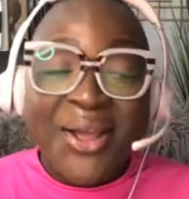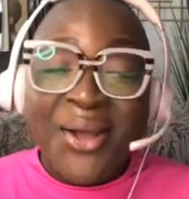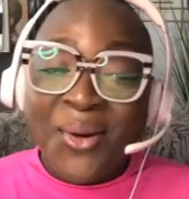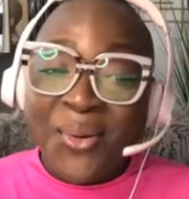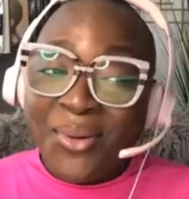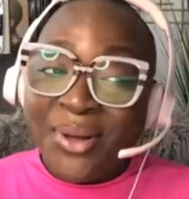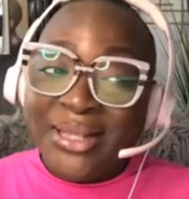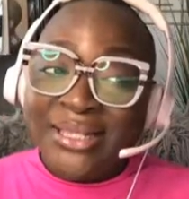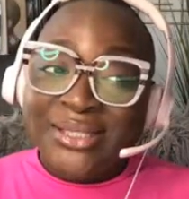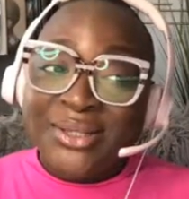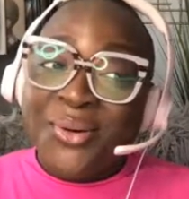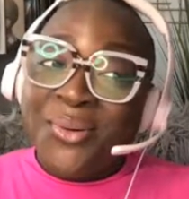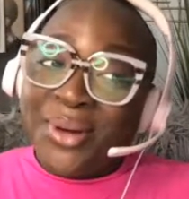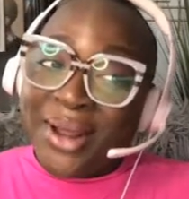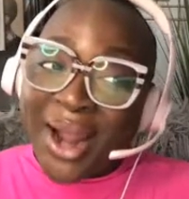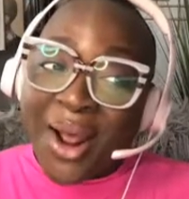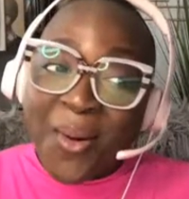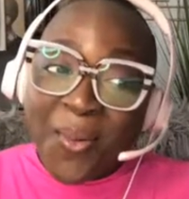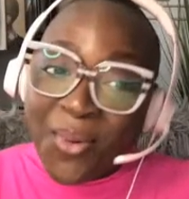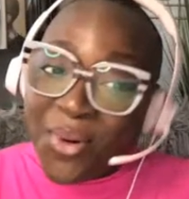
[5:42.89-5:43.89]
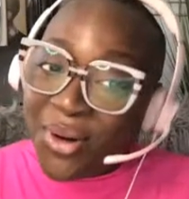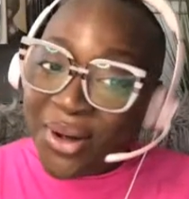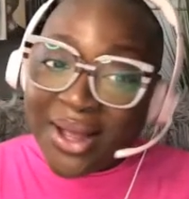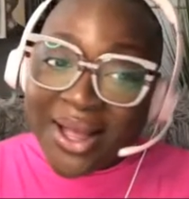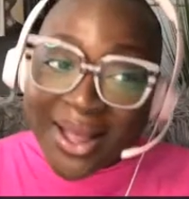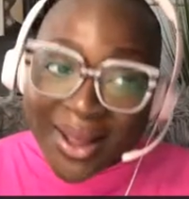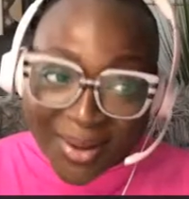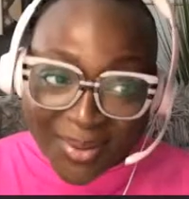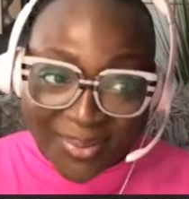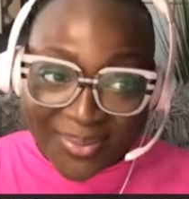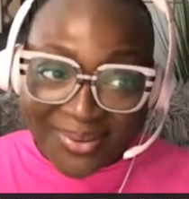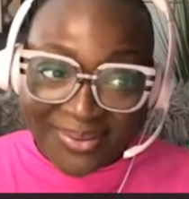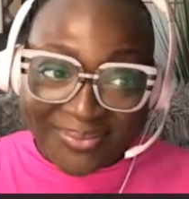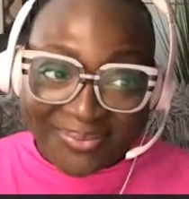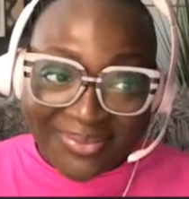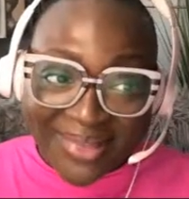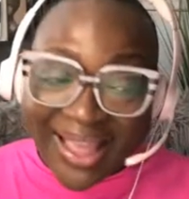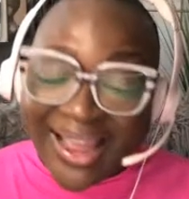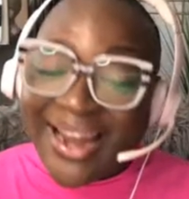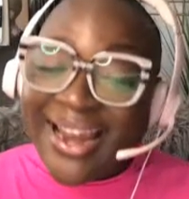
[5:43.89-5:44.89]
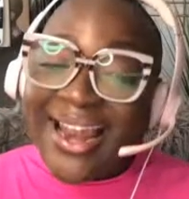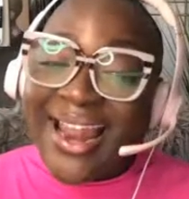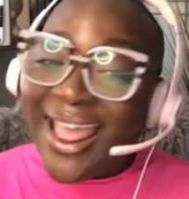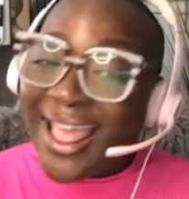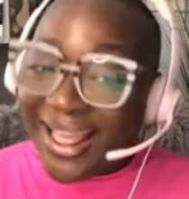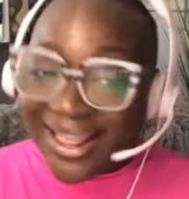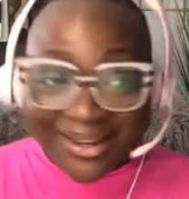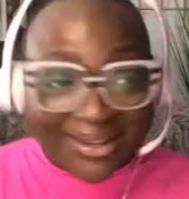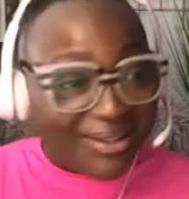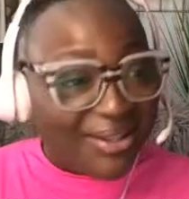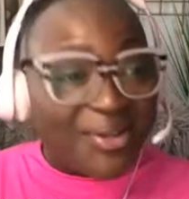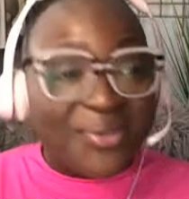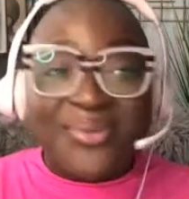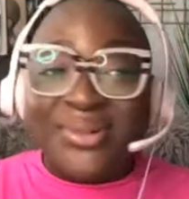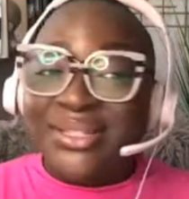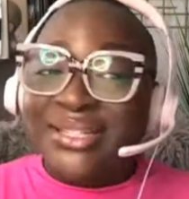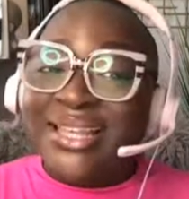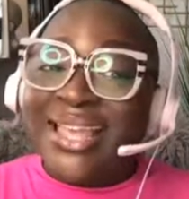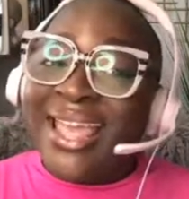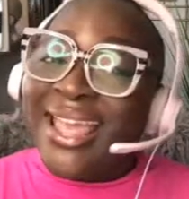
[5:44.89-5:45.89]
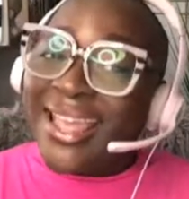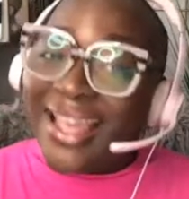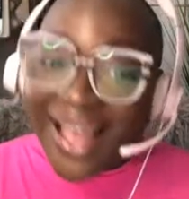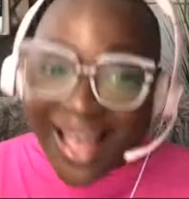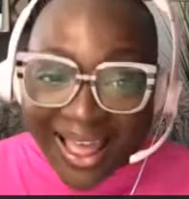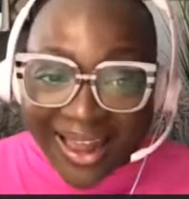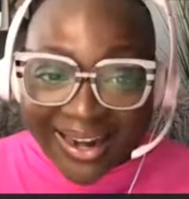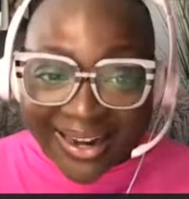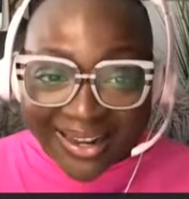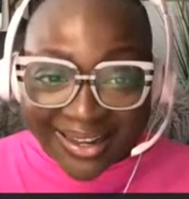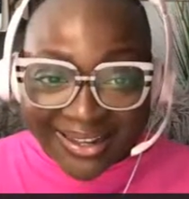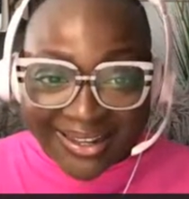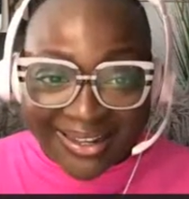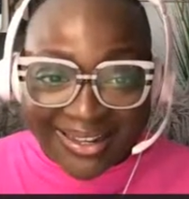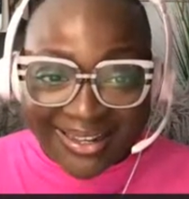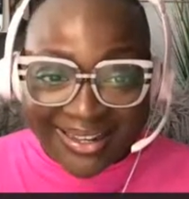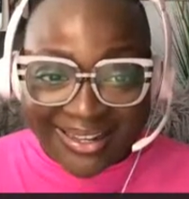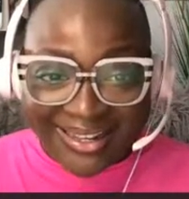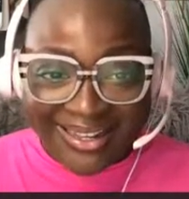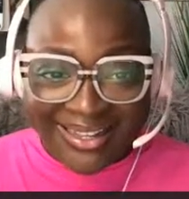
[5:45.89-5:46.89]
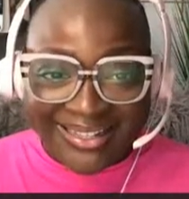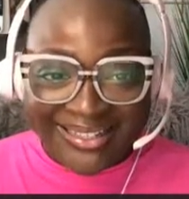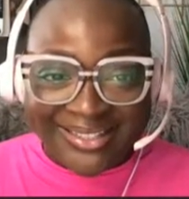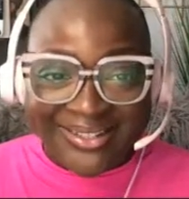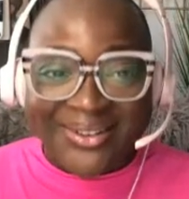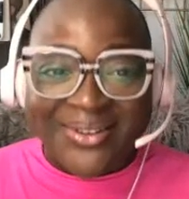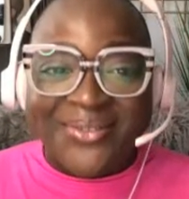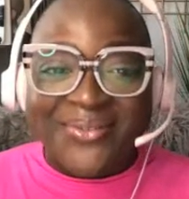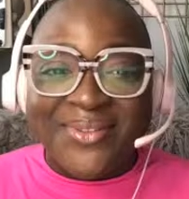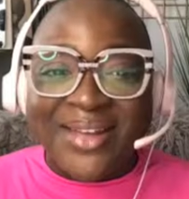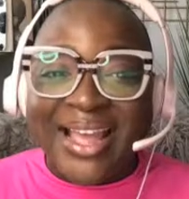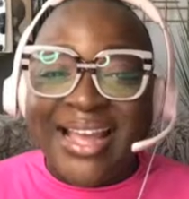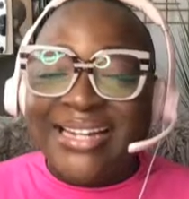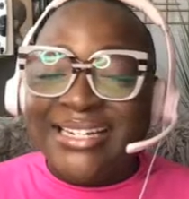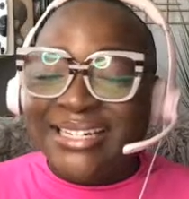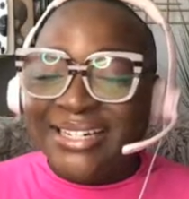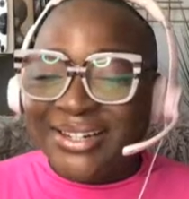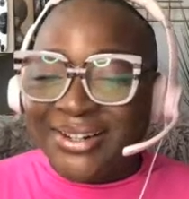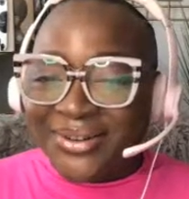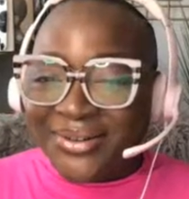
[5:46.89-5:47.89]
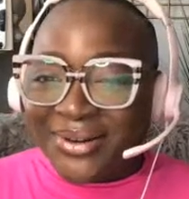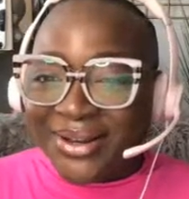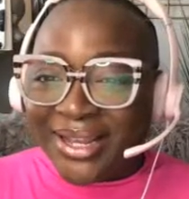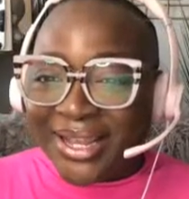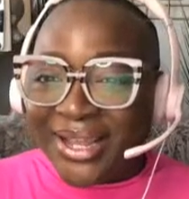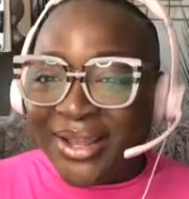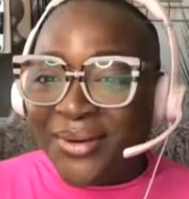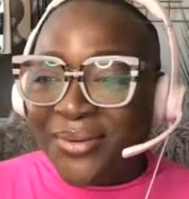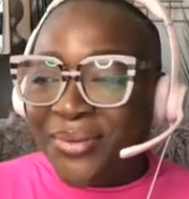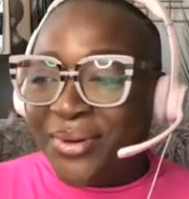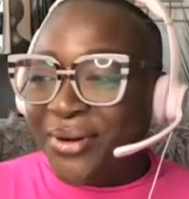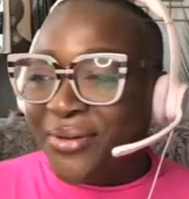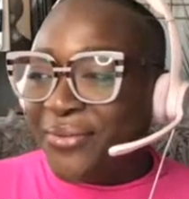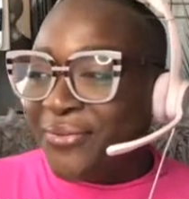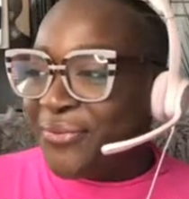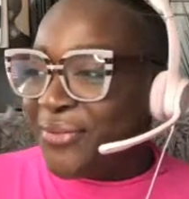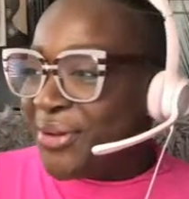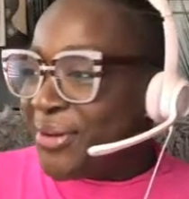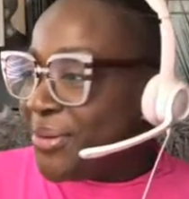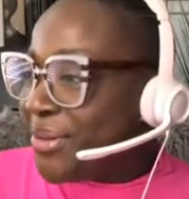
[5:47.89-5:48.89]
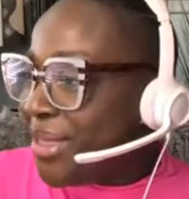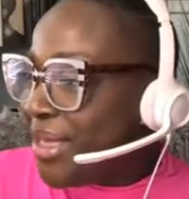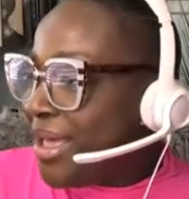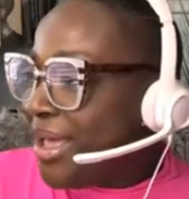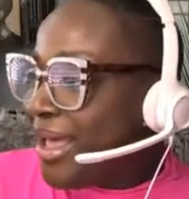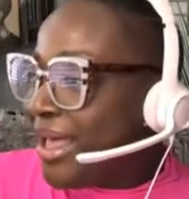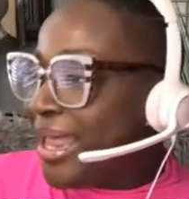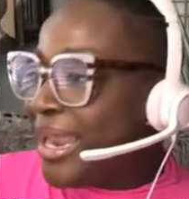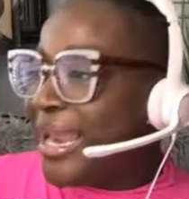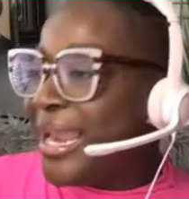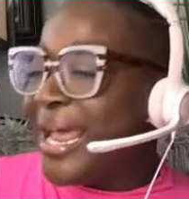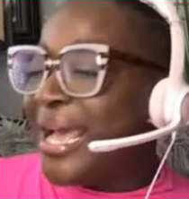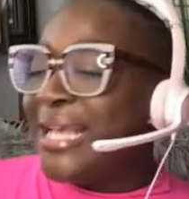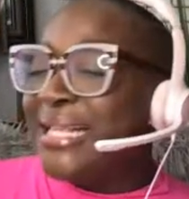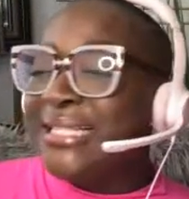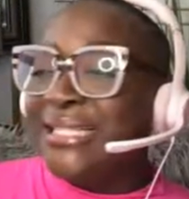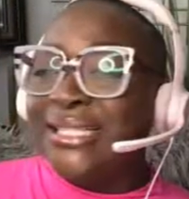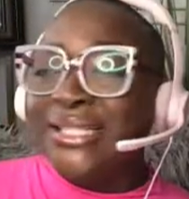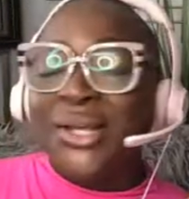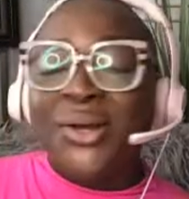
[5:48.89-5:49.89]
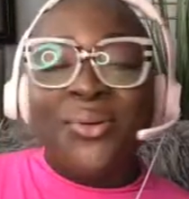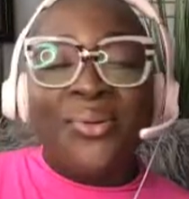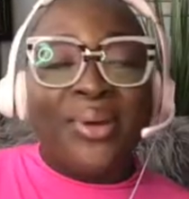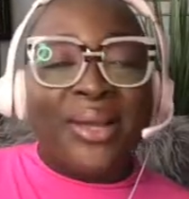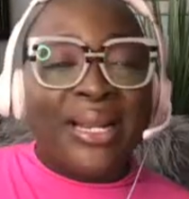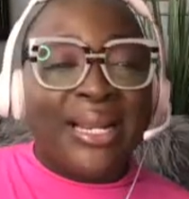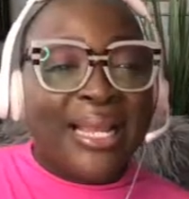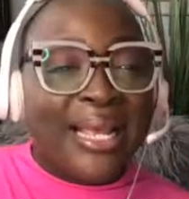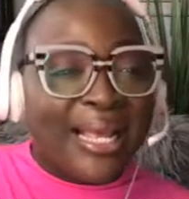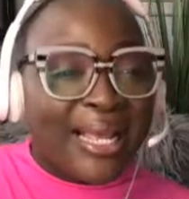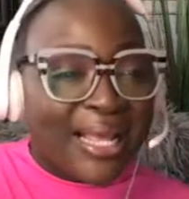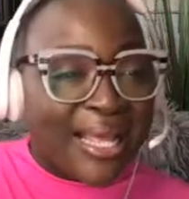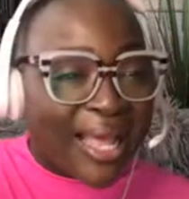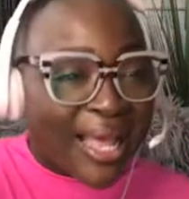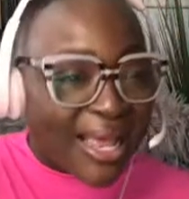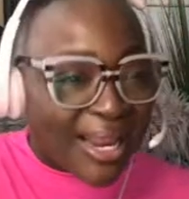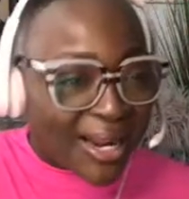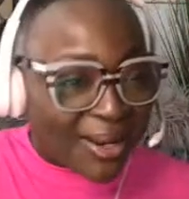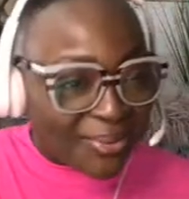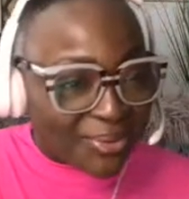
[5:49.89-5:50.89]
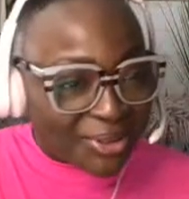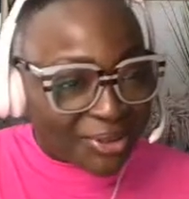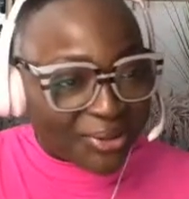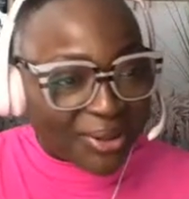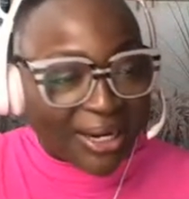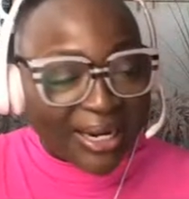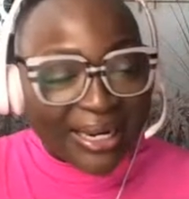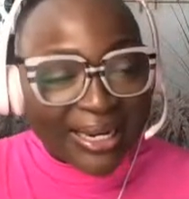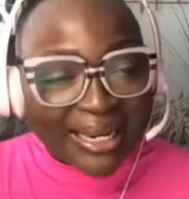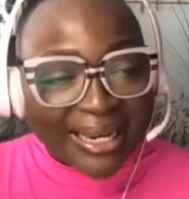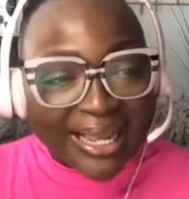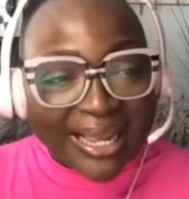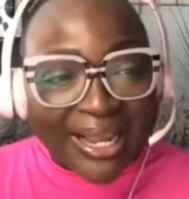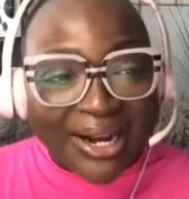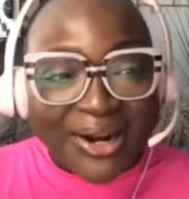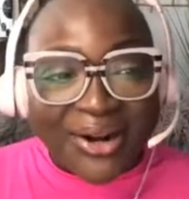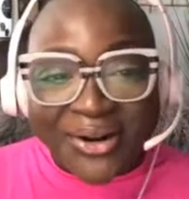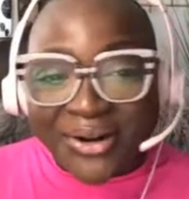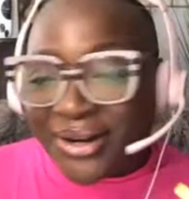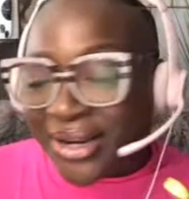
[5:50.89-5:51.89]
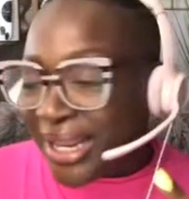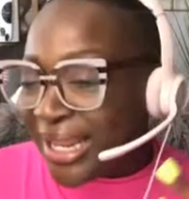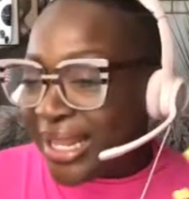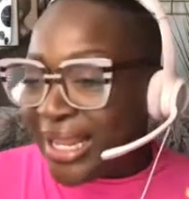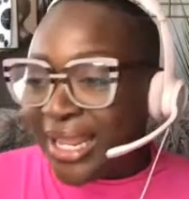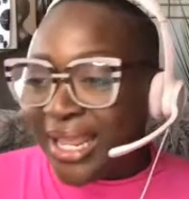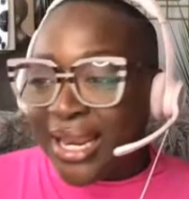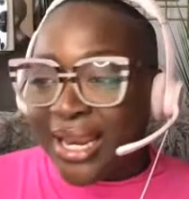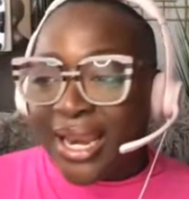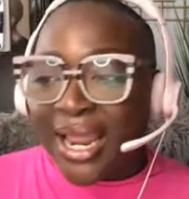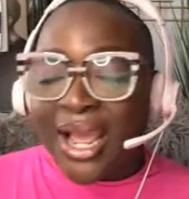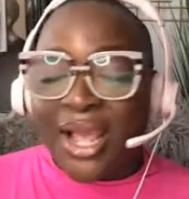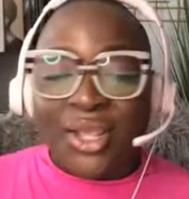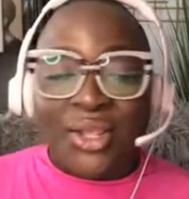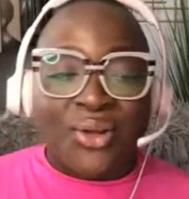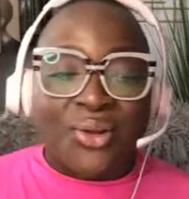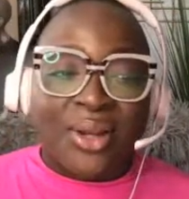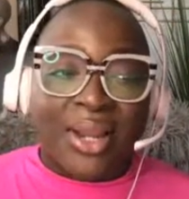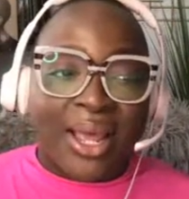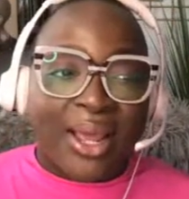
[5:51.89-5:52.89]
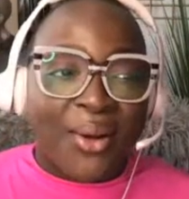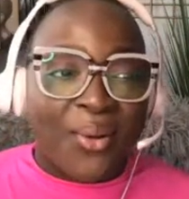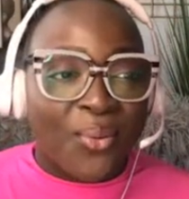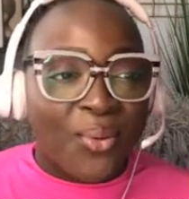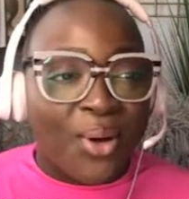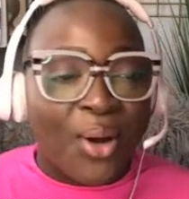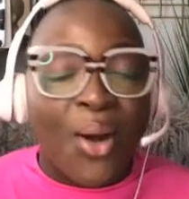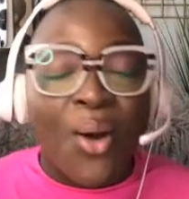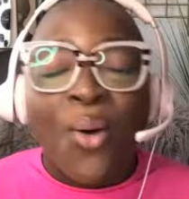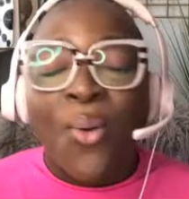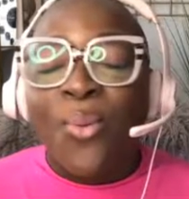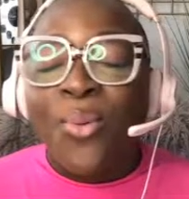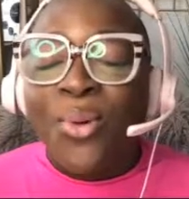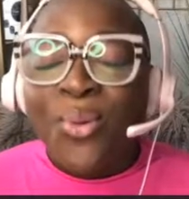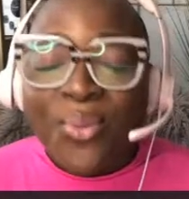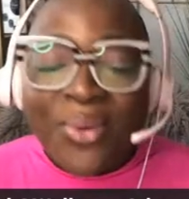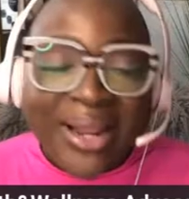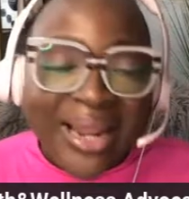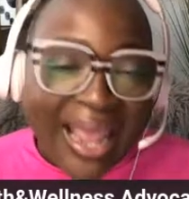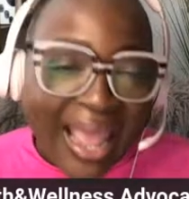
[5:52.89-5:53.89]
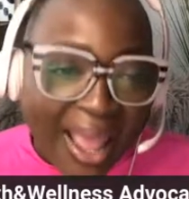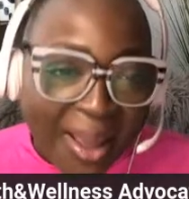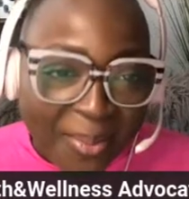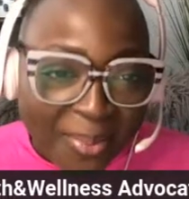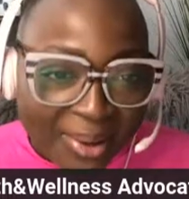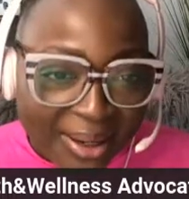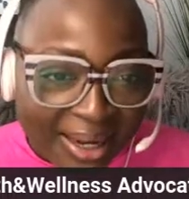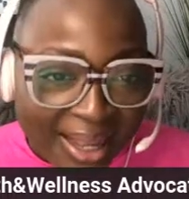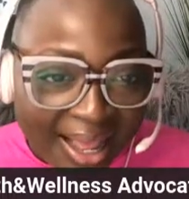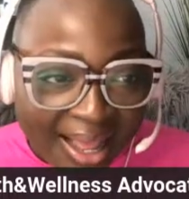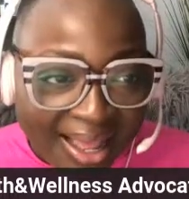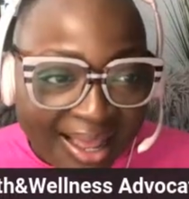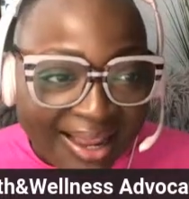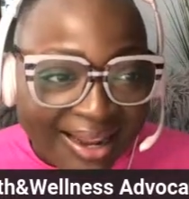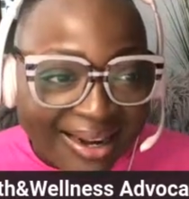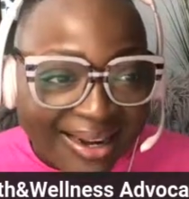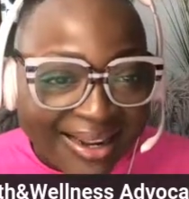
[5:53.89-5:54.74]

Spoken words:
And when I woke up, I didn't ha it was chaotic. So imagine going in with a nice sewing, cut up, shredded later, and then now you like, Well, what happened, God?"